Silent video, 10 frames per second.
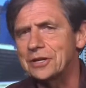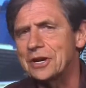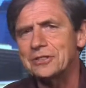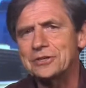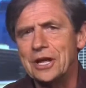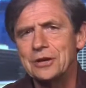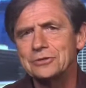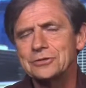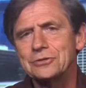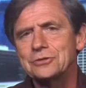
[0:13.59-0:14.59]
Another day or
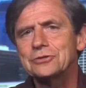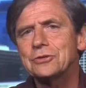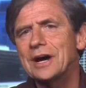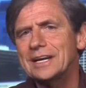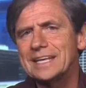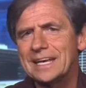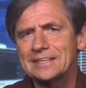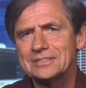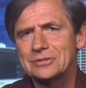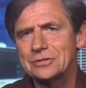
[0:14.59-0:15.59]
two to try to
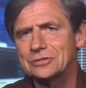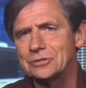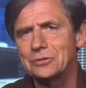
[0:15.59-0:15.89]
get to this